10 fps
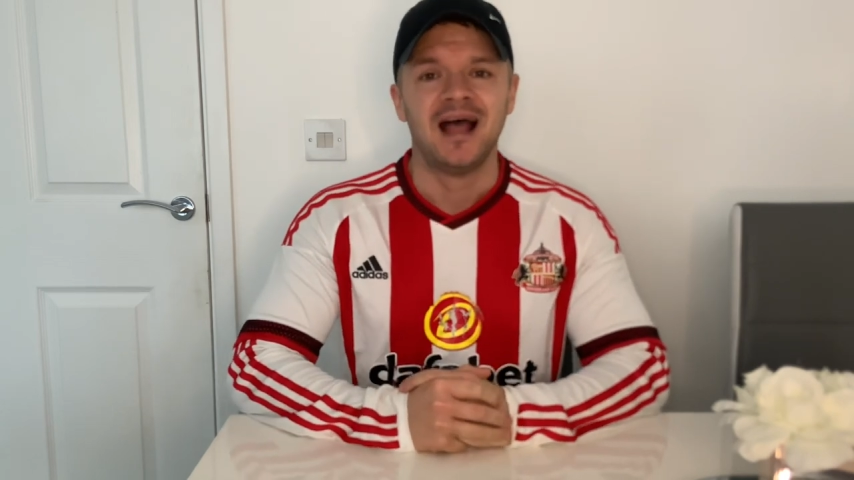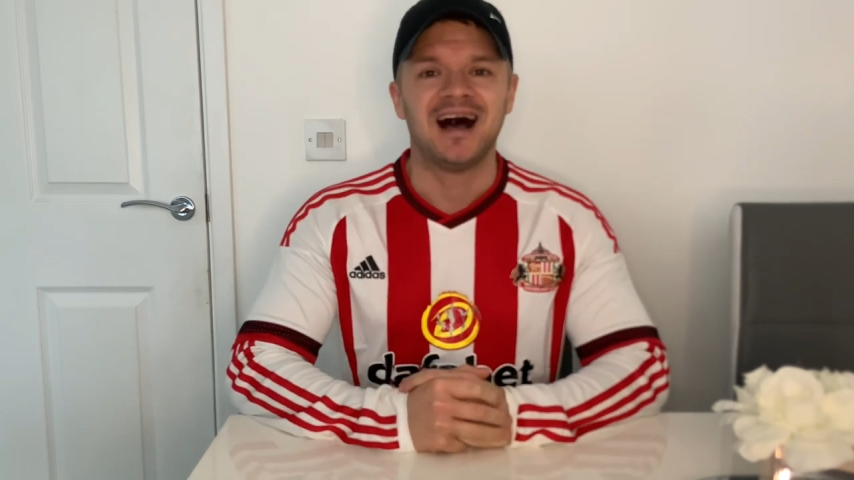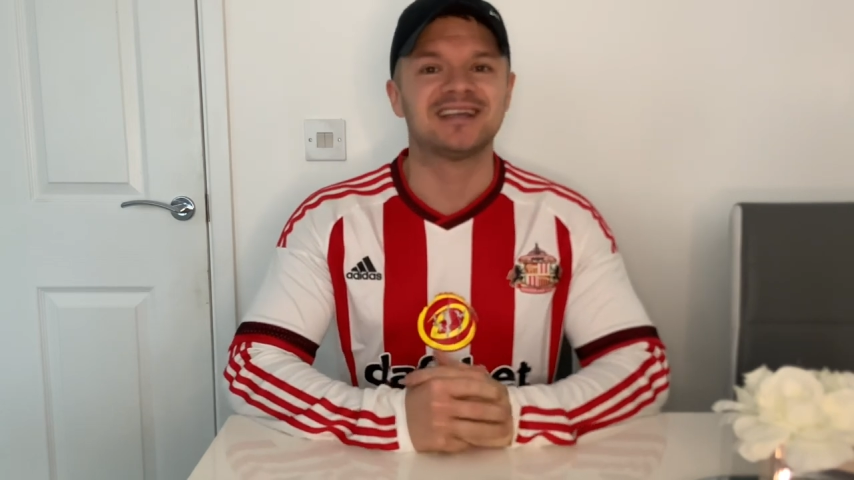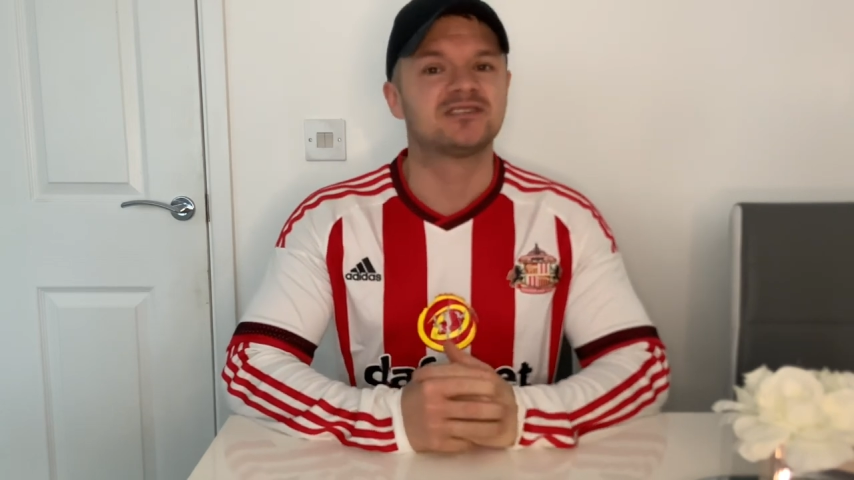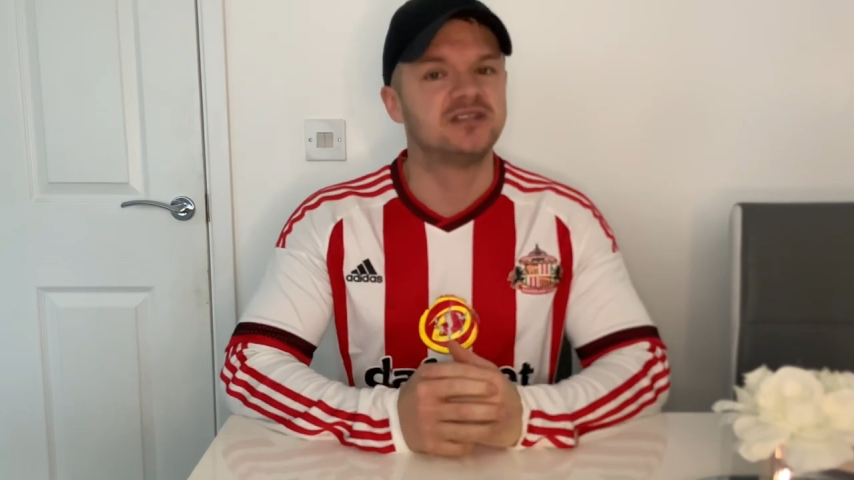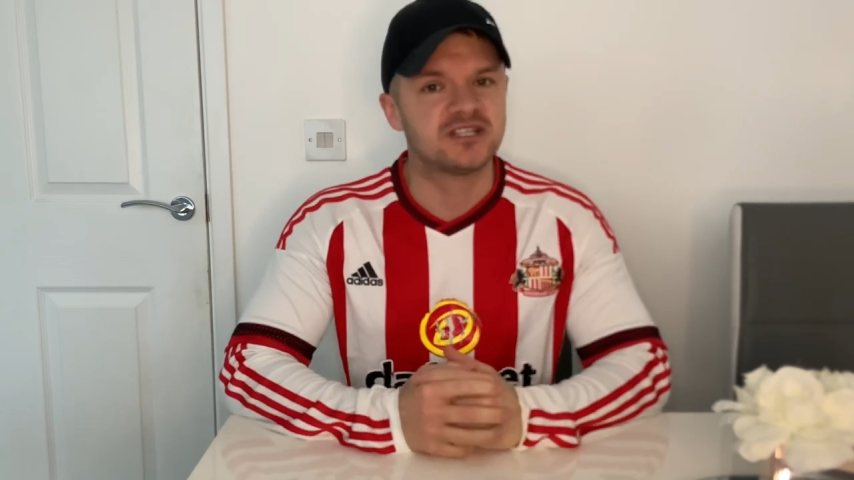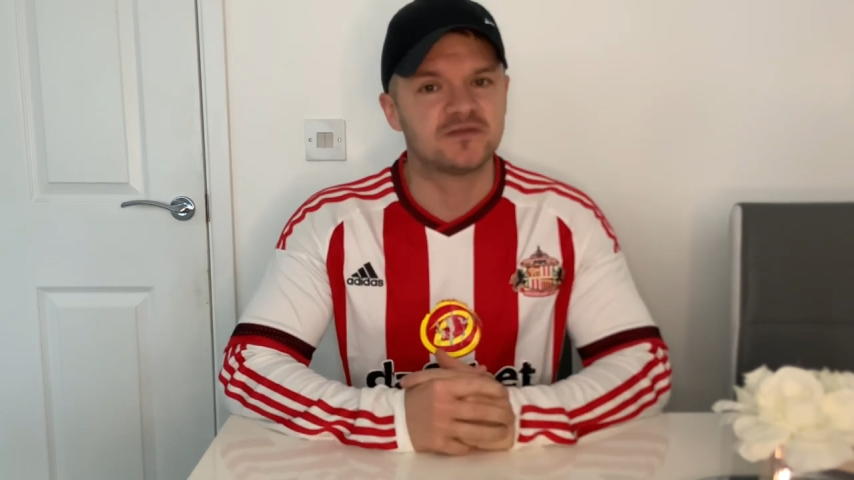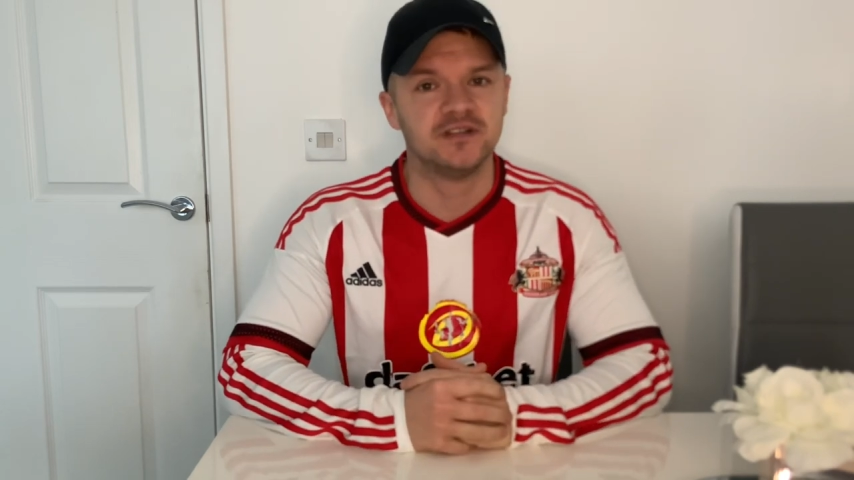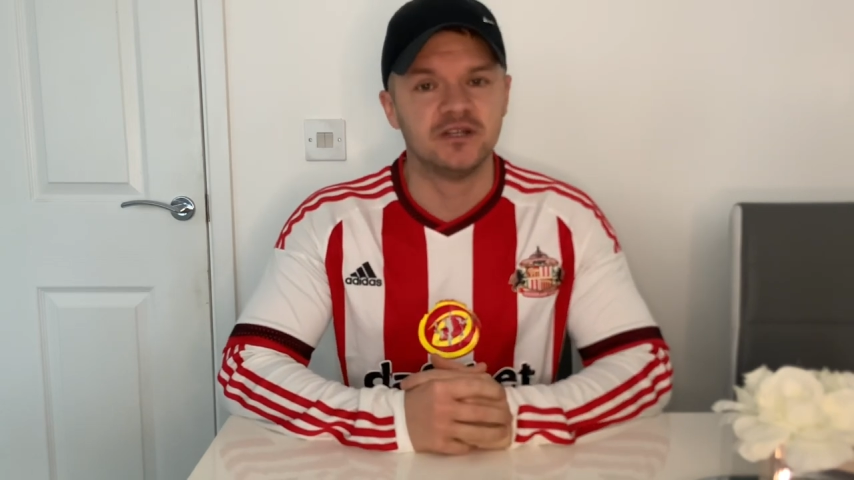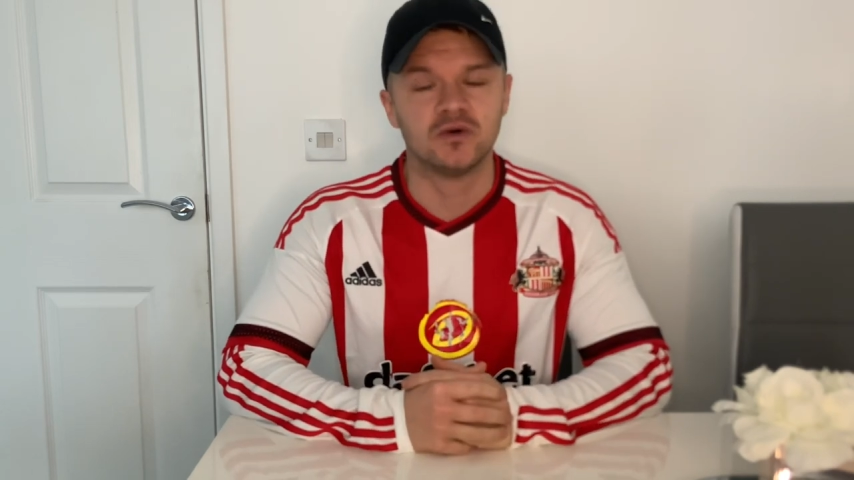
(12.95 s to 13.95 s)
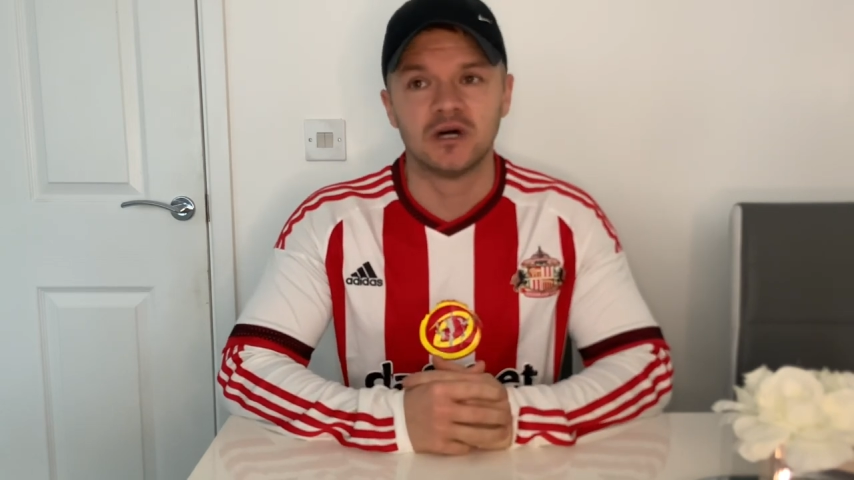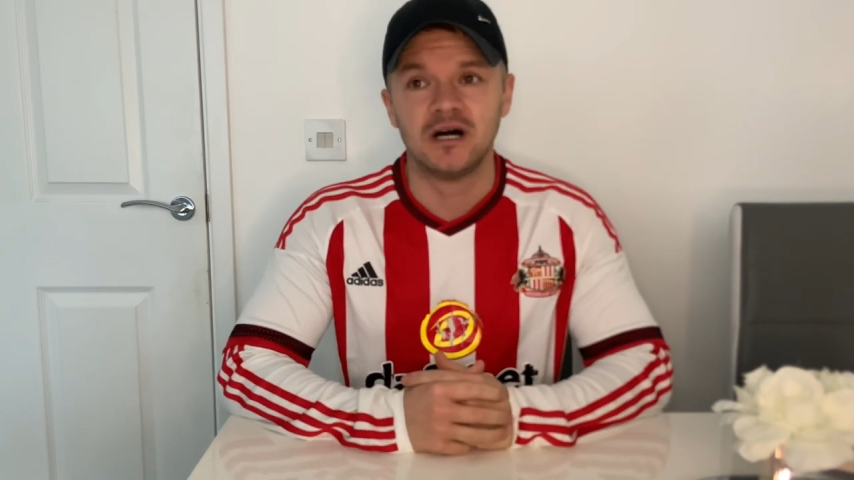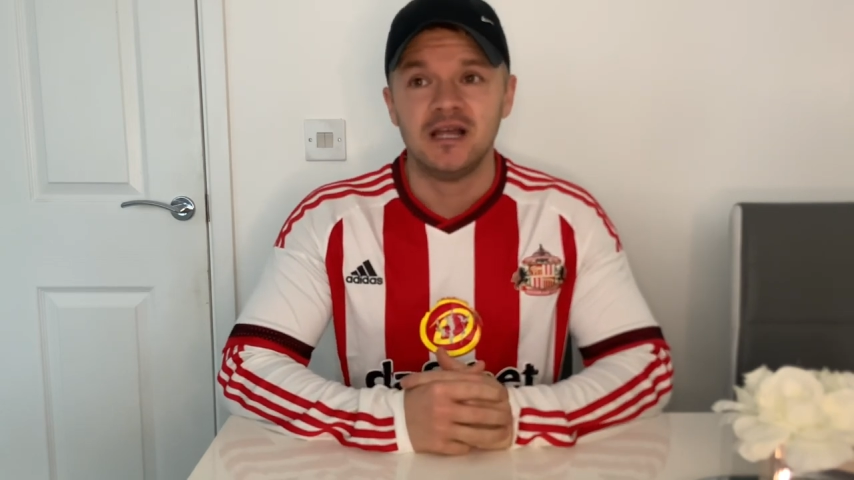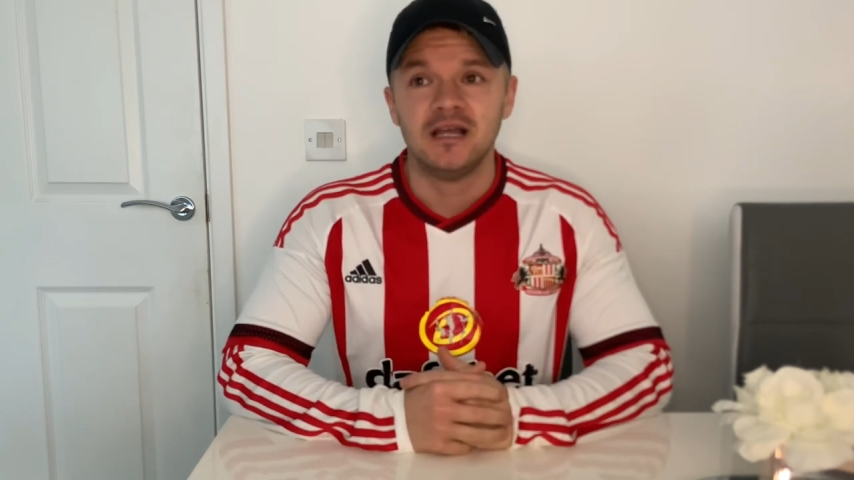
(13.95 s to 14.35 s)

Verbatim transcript: as this video,